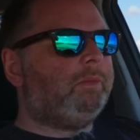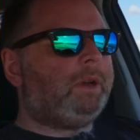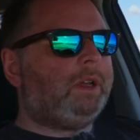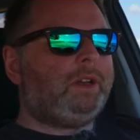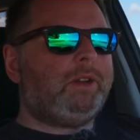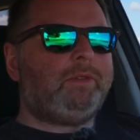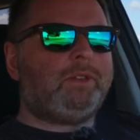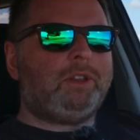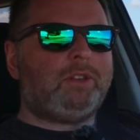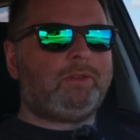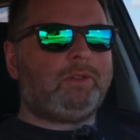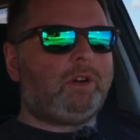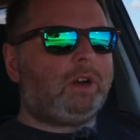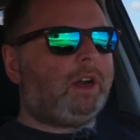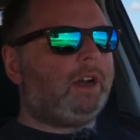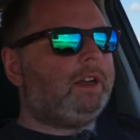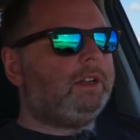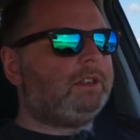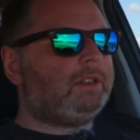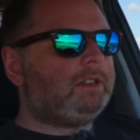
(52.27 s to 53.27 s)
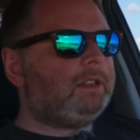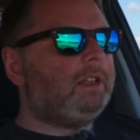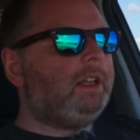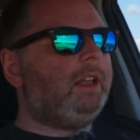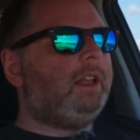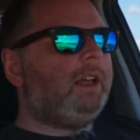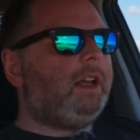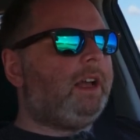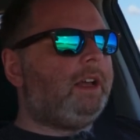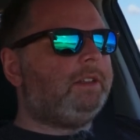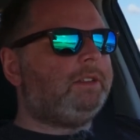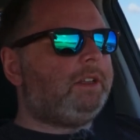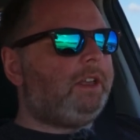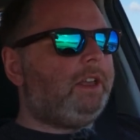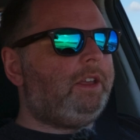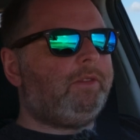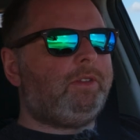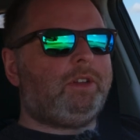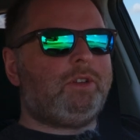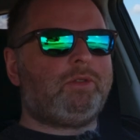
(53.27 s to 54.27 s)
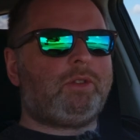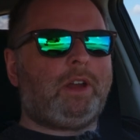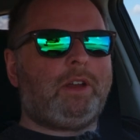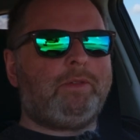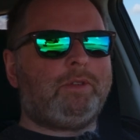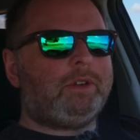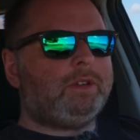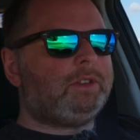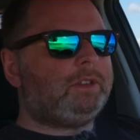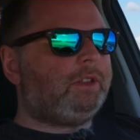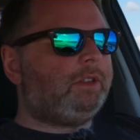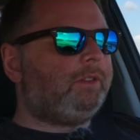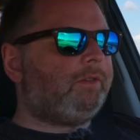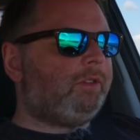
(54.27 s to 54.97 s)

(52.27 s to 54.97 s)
benefits for us as EV drivers in the